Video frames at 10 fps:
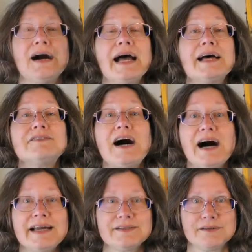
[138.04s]
I have a
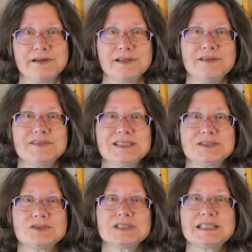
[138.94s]
hierarchy of
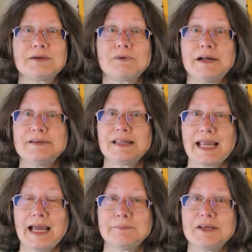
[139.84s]
scissors that run the
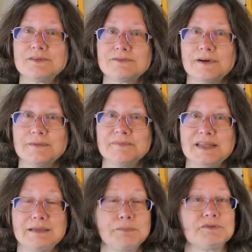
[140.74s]
gamut from
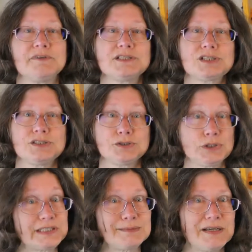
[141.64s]
the professional
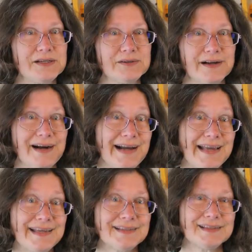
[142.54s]
dressmaker
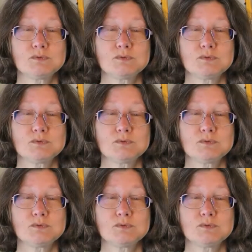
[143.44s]
Kai,